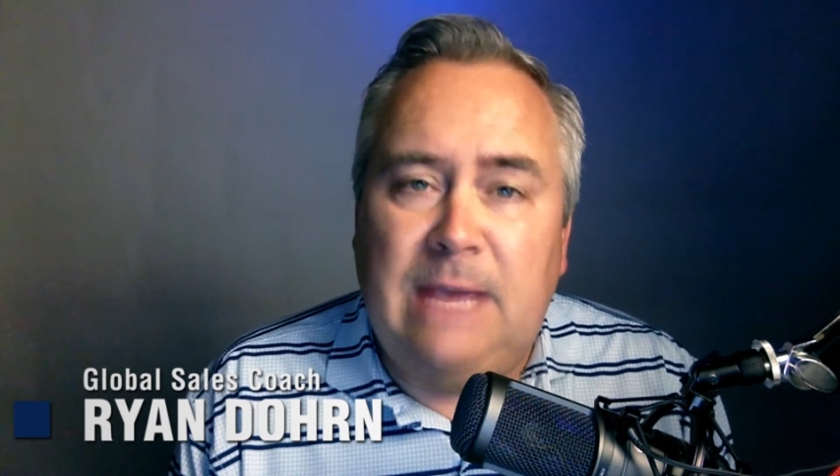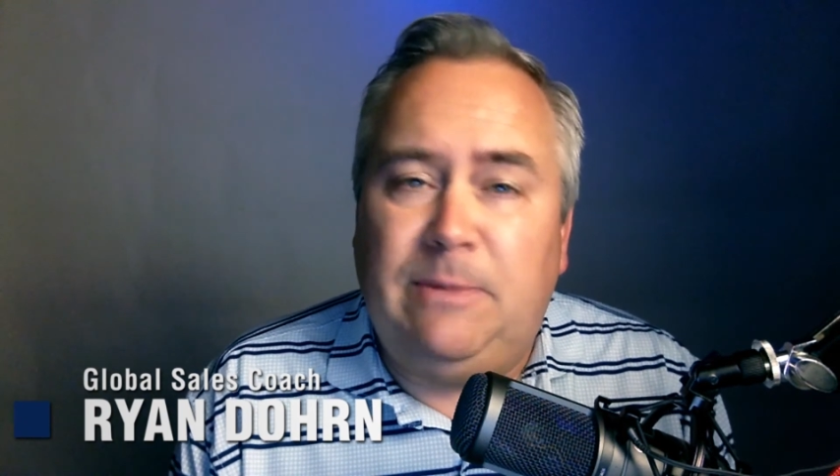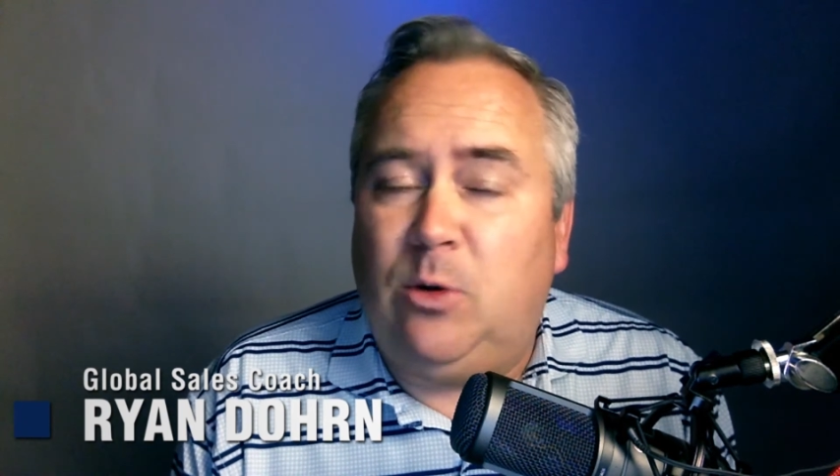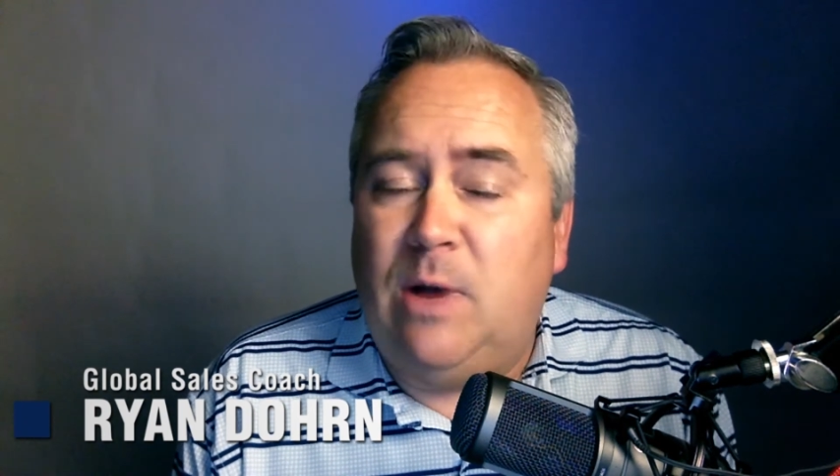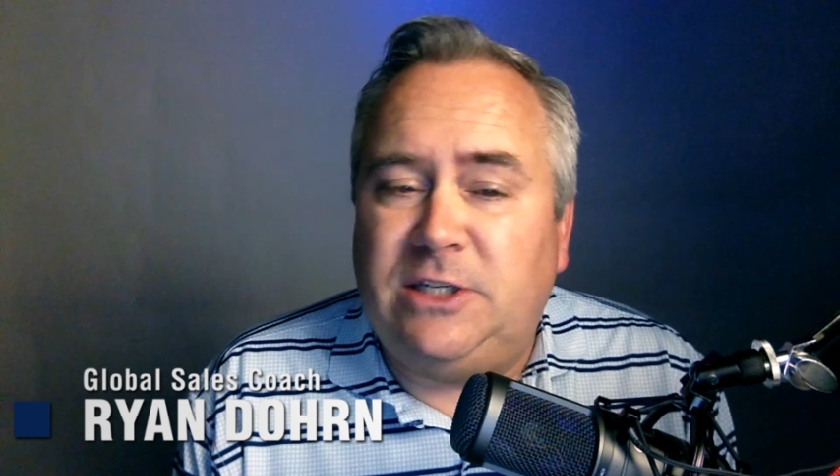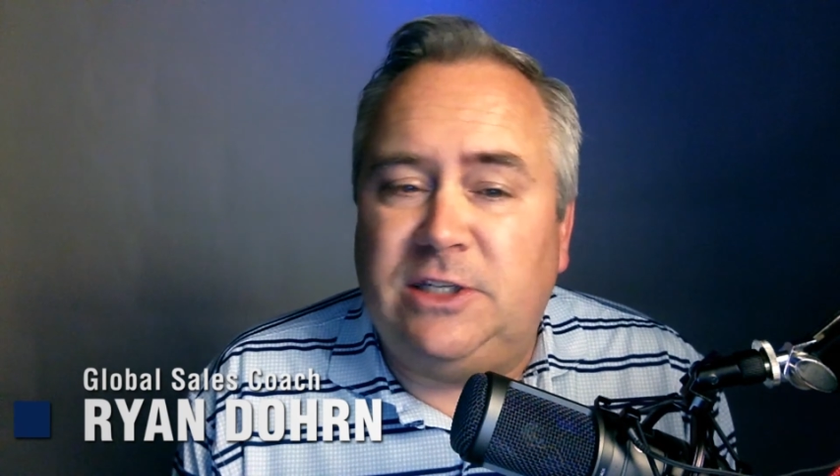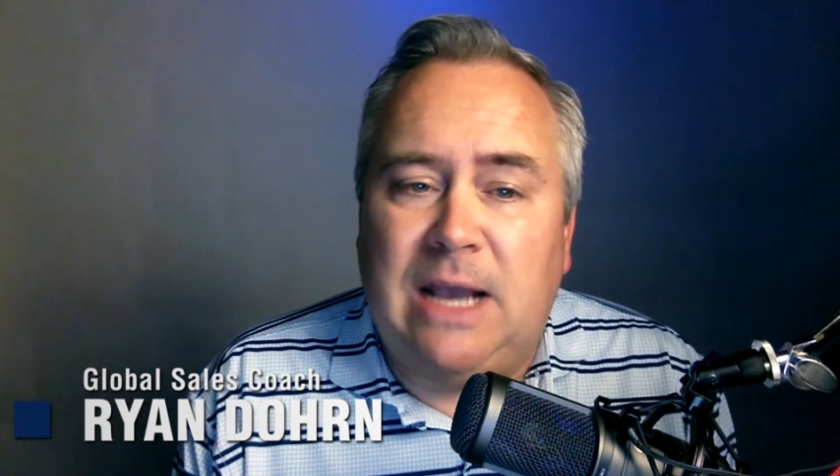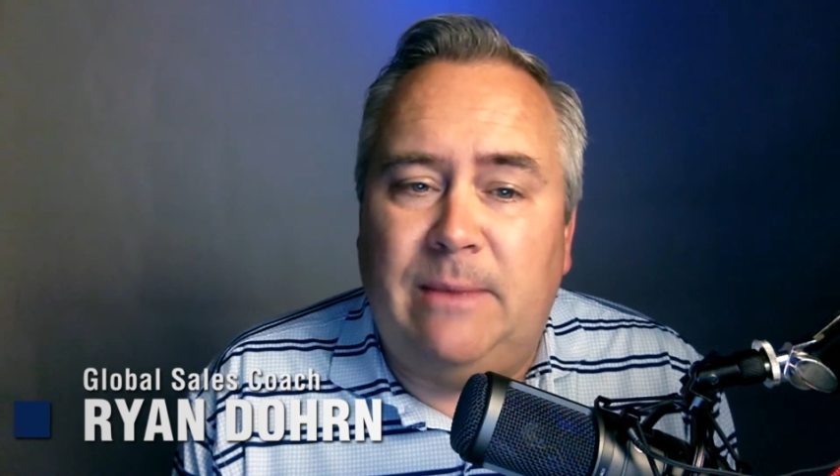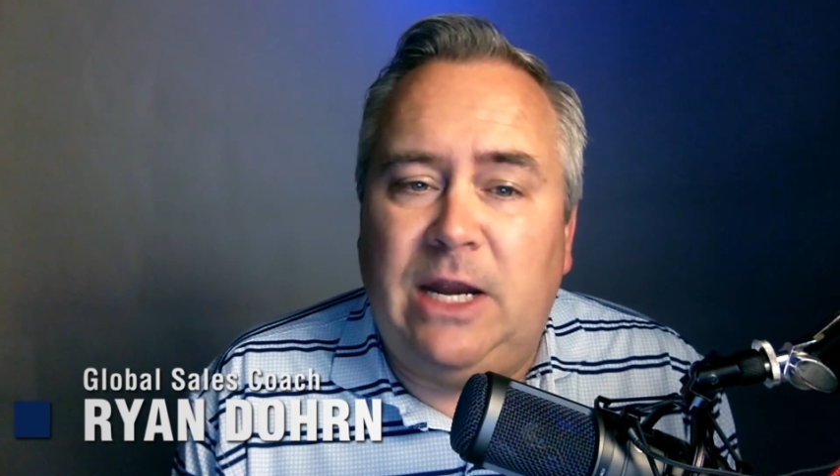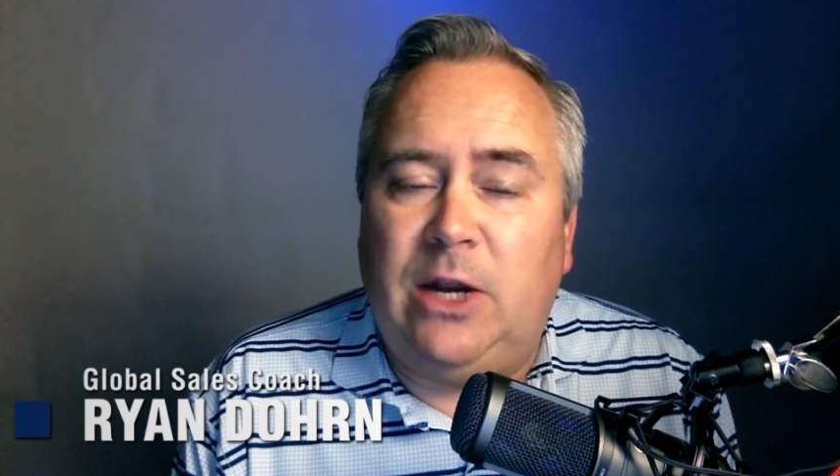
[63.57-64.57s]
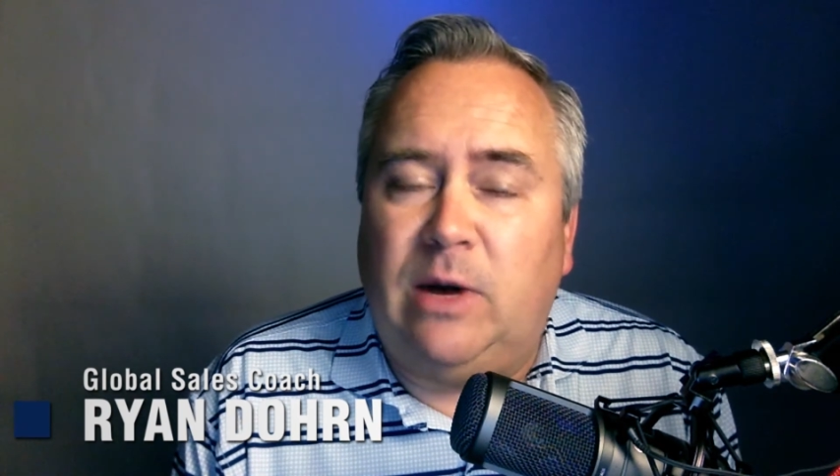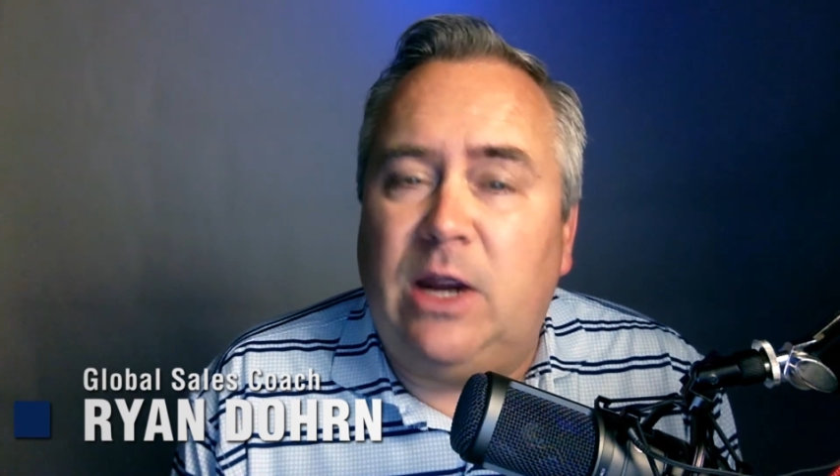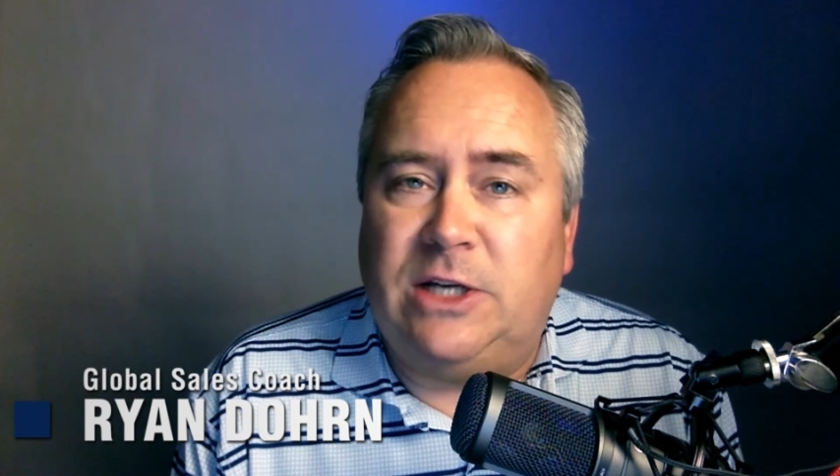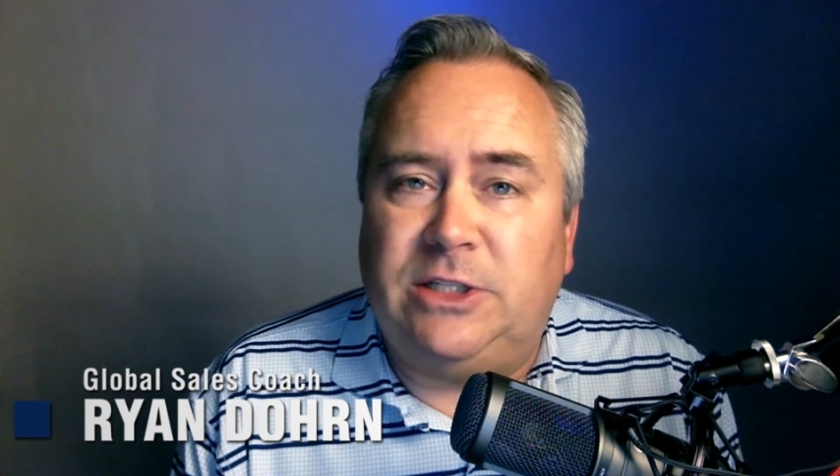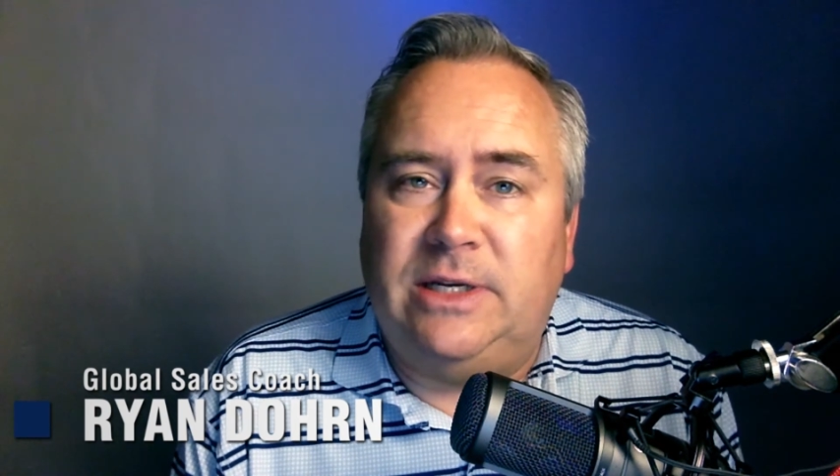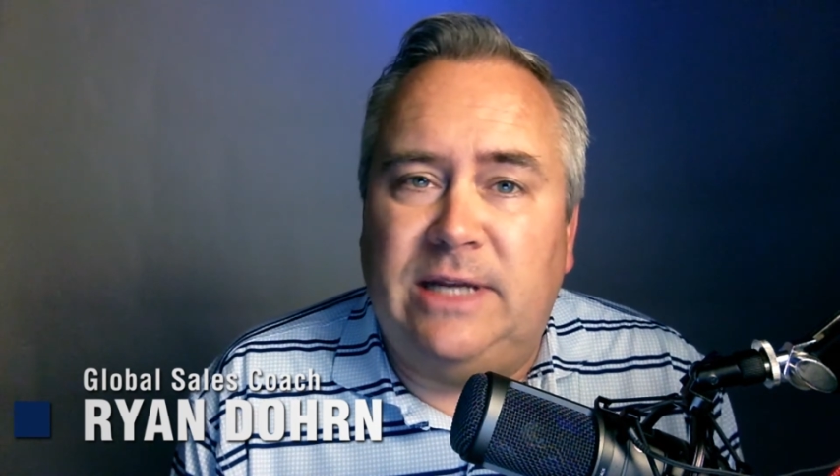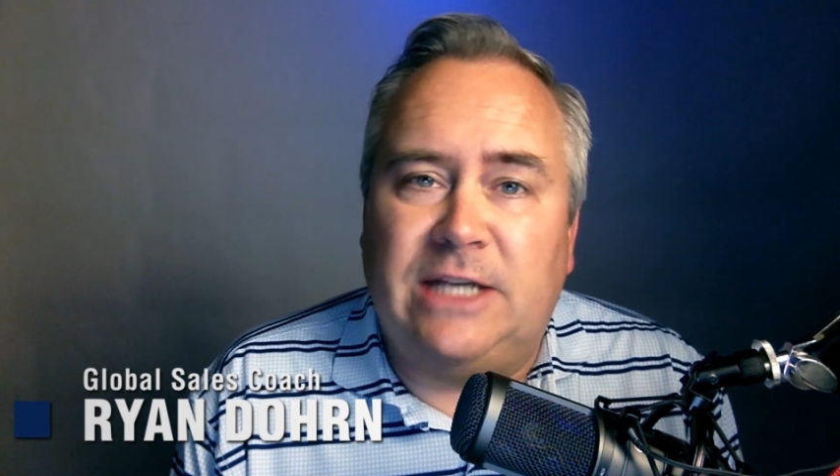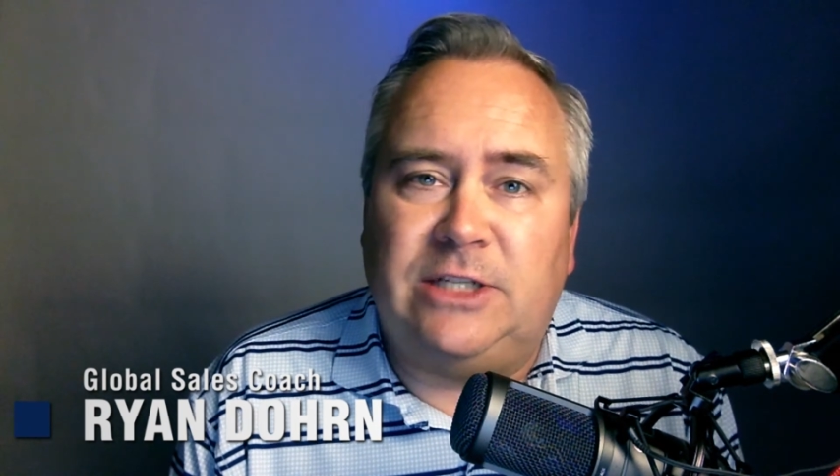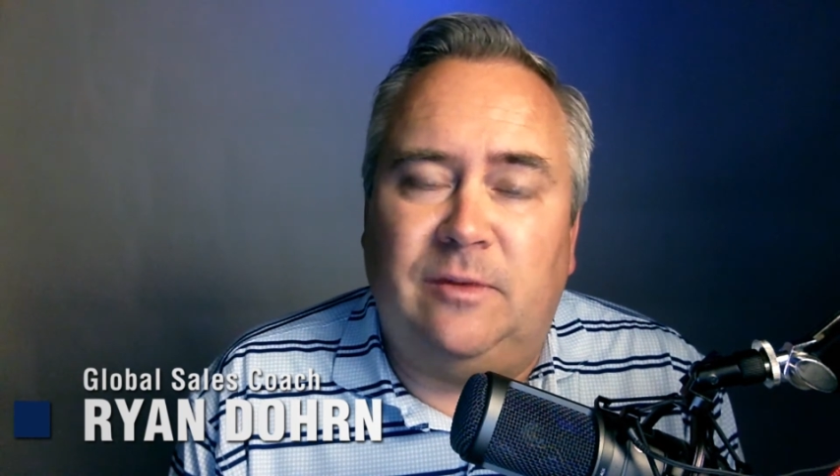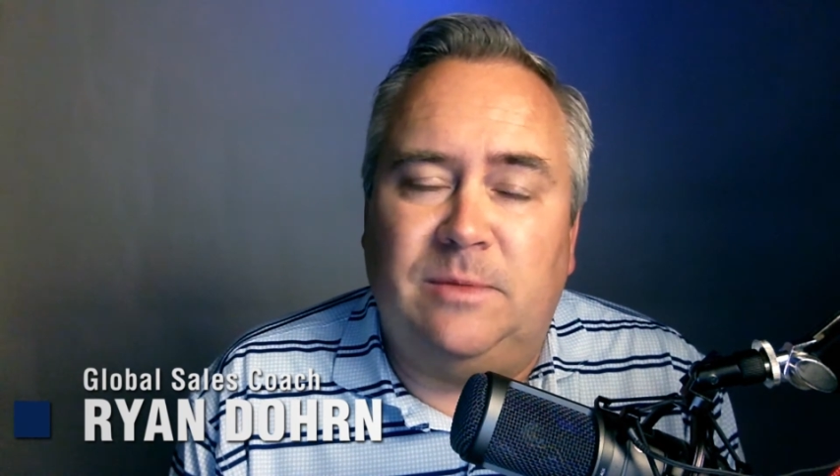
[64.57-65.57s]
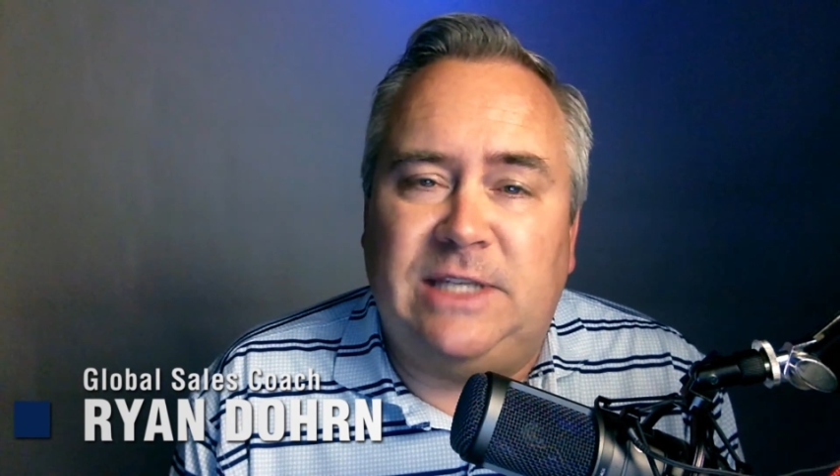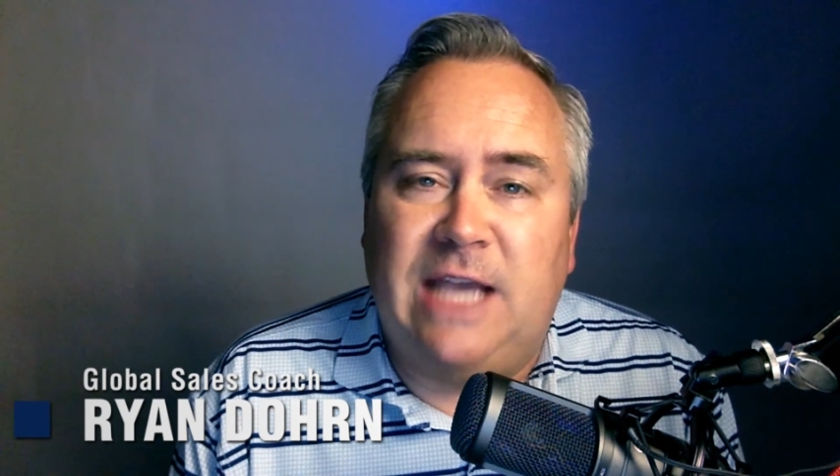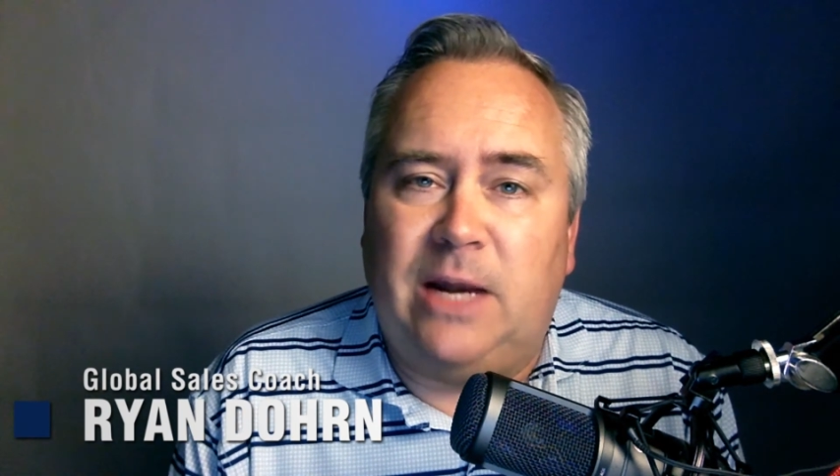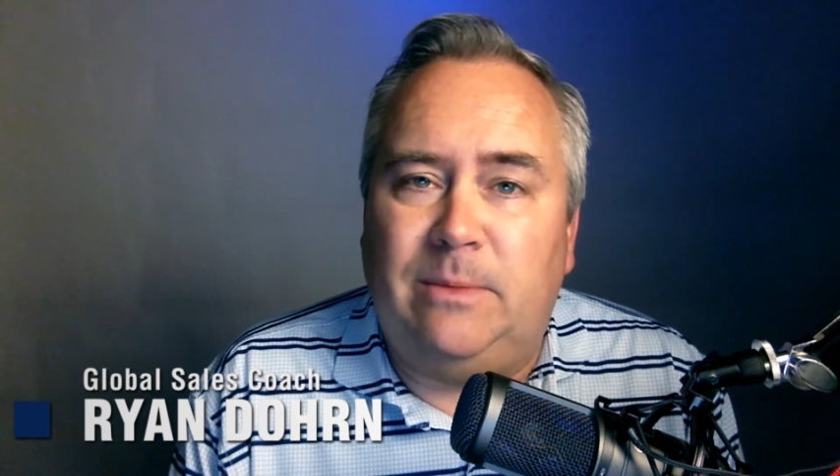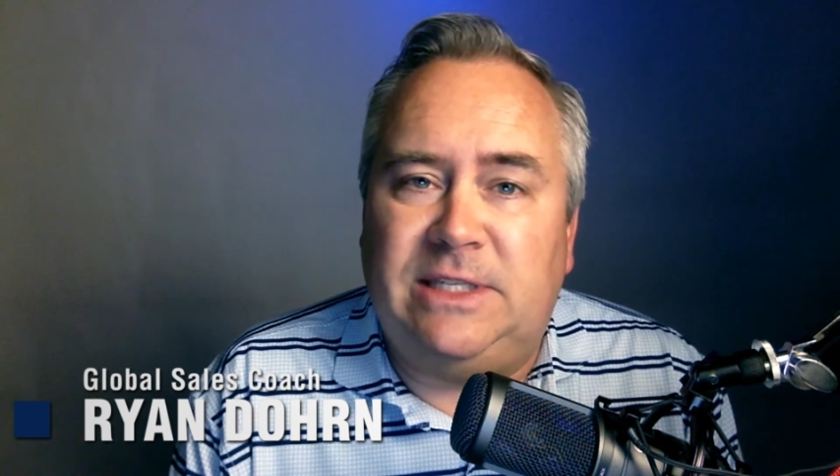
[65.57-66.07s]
Keep your questions coming in. Great question, Dexter from Seattle.